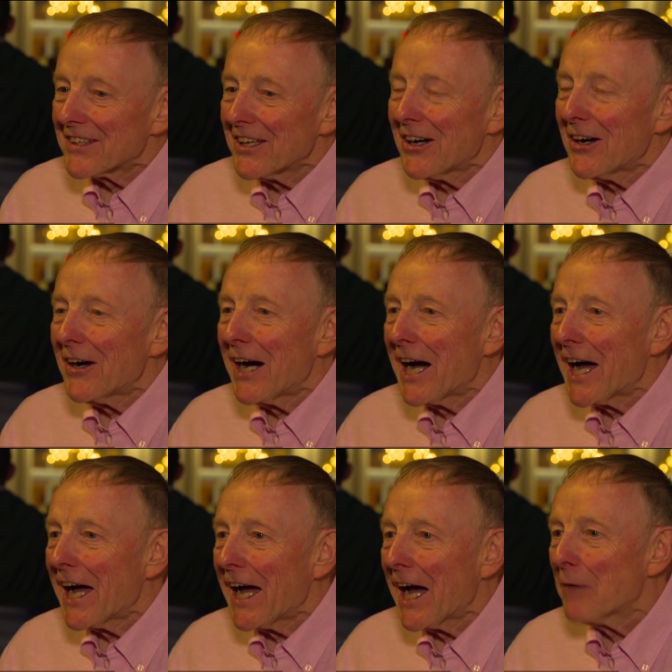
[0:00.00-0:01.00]
Oh, ha
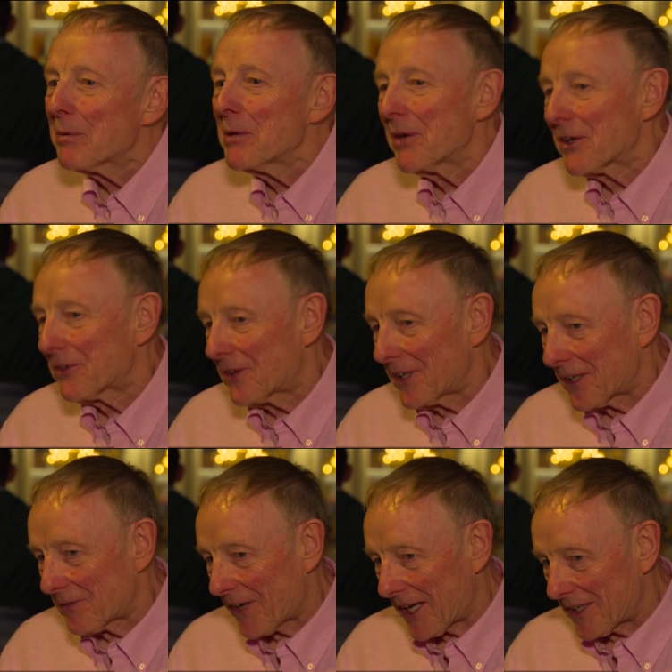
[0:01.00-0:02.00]
happy birthday,
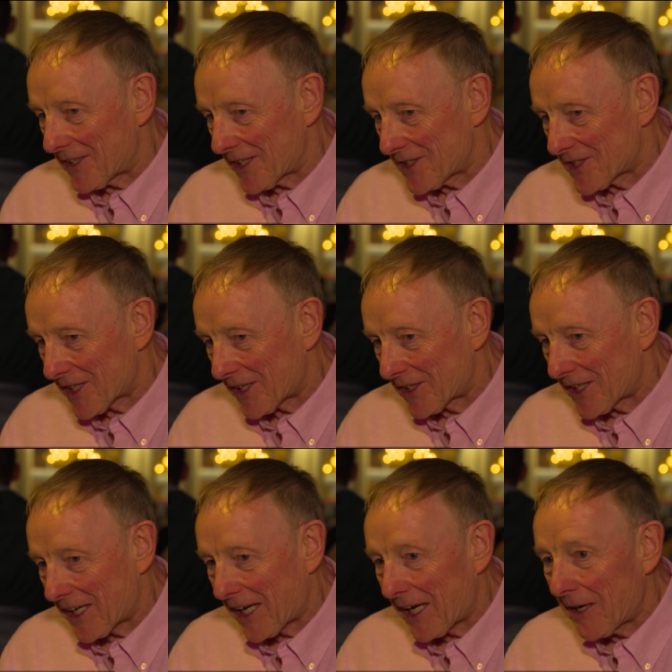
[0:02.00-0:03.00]
Advantage, and
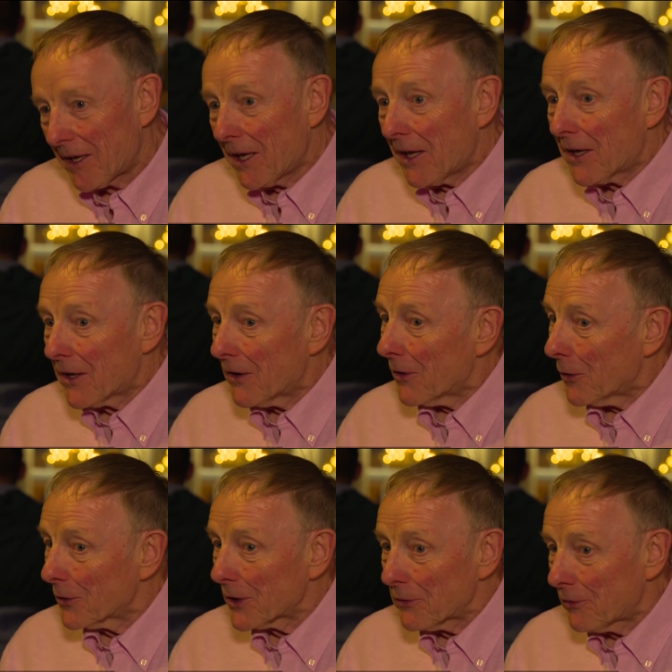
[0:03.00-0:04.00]
uh,
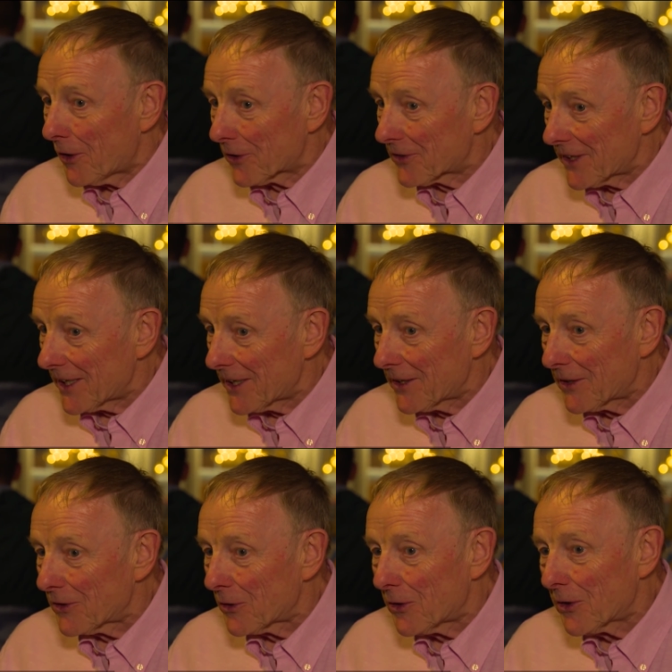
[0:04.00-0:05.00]
only 40,
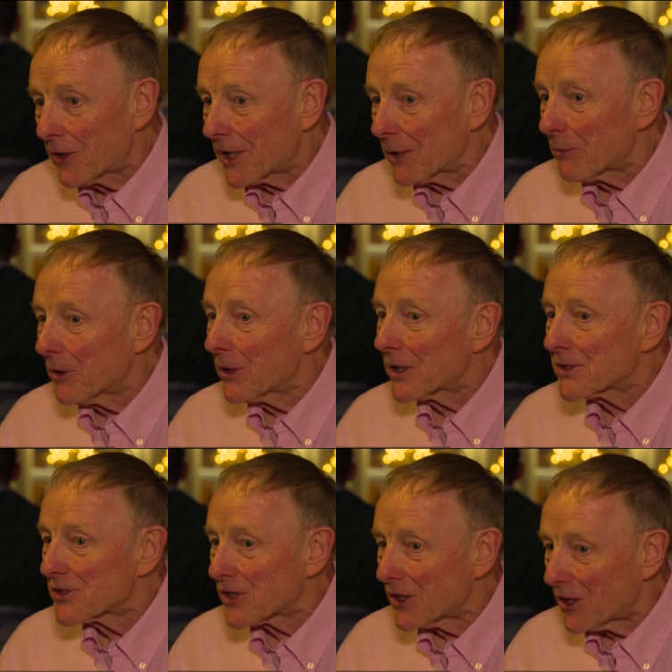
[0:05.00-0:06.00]
you know, keep going
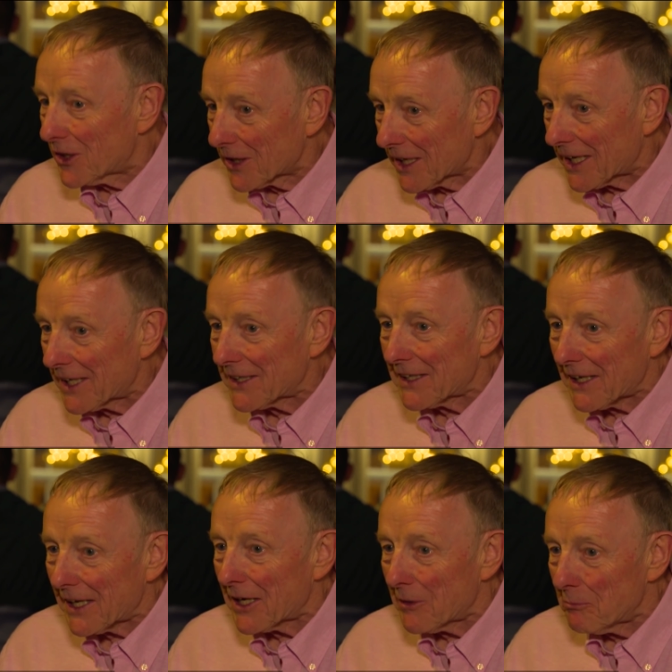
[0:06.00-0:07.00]
strong and
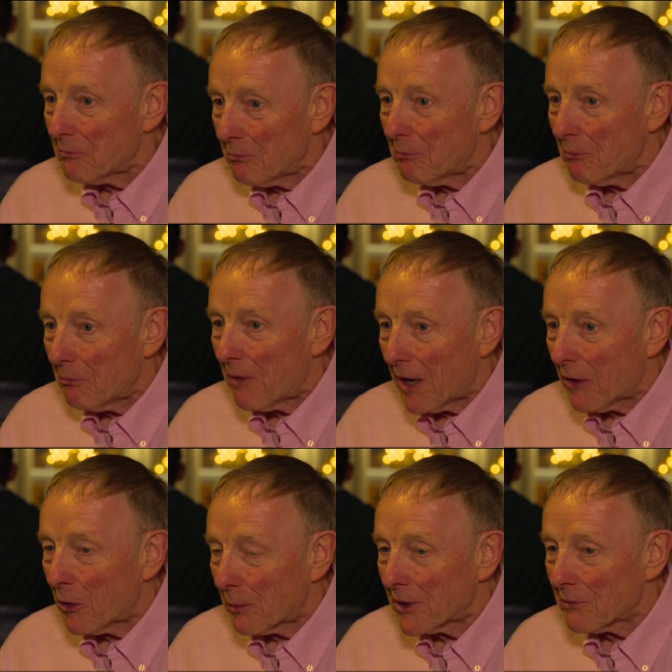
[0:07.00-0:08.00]
um, I
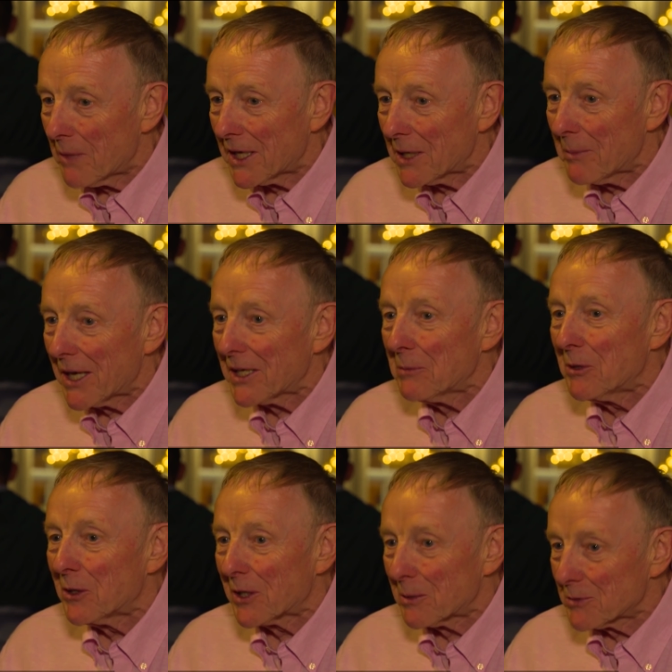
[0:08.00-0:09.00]
hope you have many, many
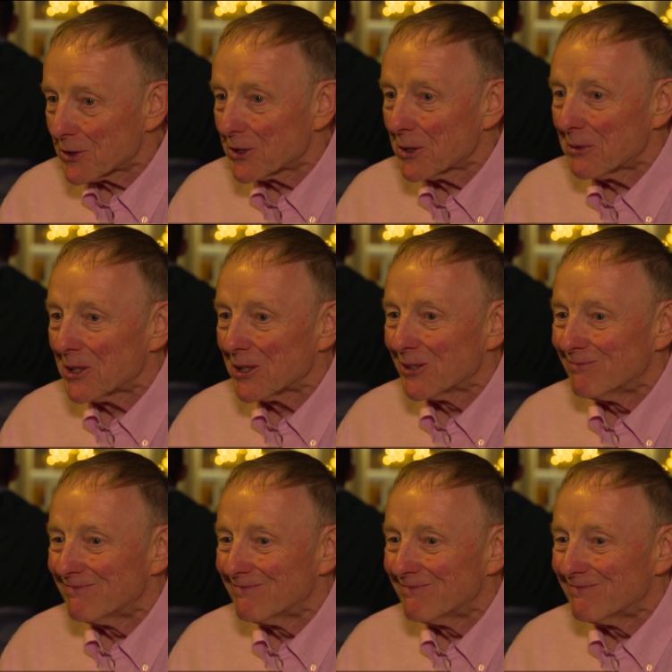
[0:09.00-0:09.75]
more, I'm sure you will.